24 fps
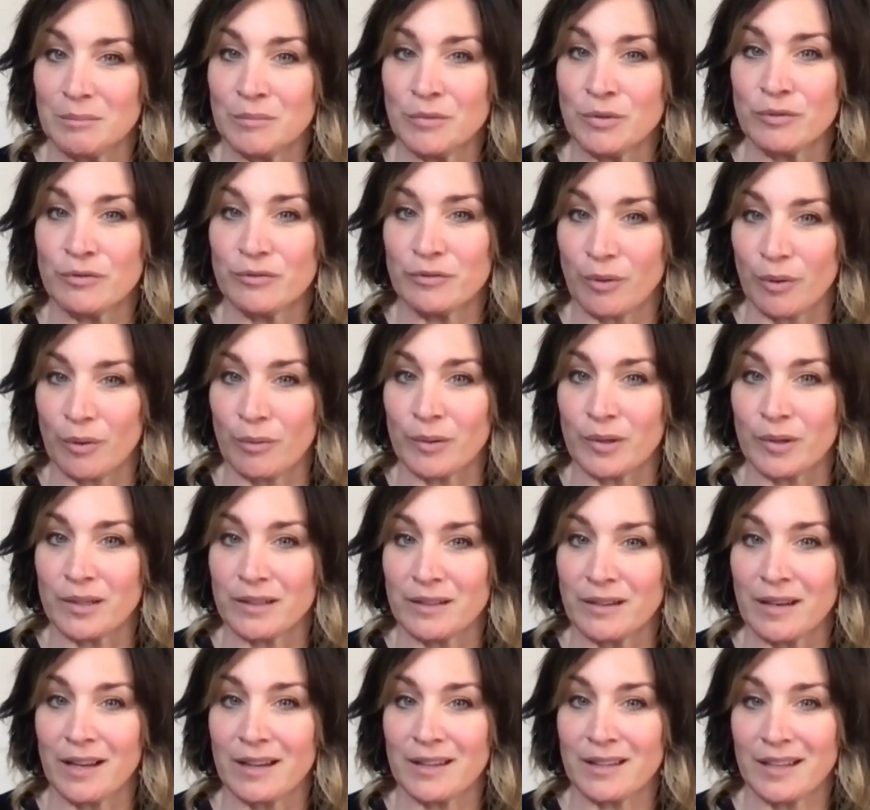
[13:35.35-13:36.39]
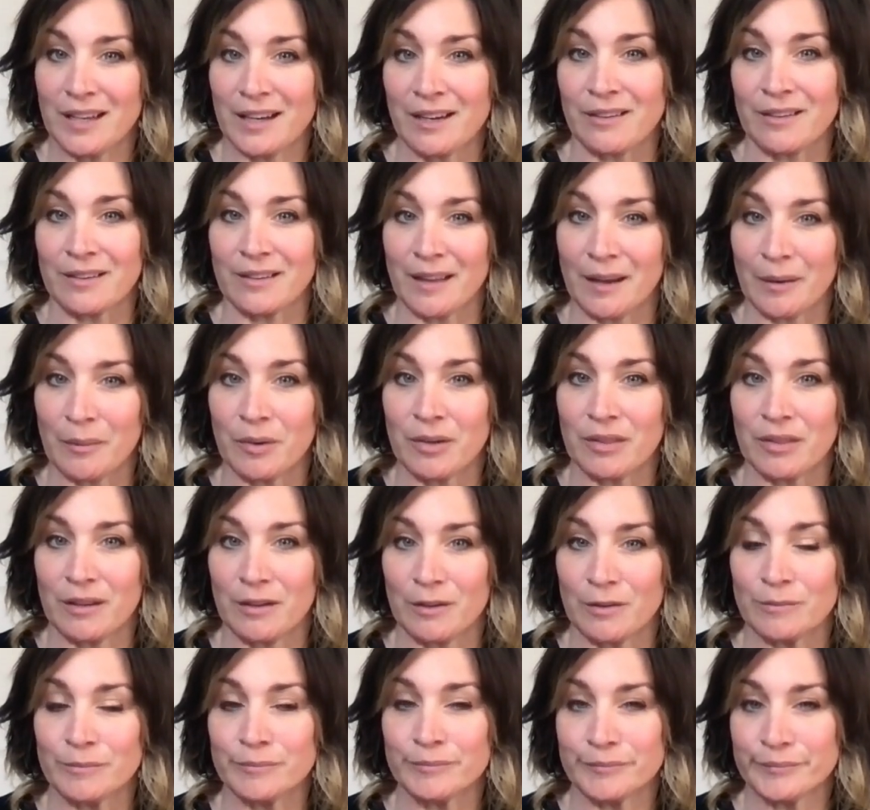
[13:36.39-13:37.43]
move forward and not carry that with you.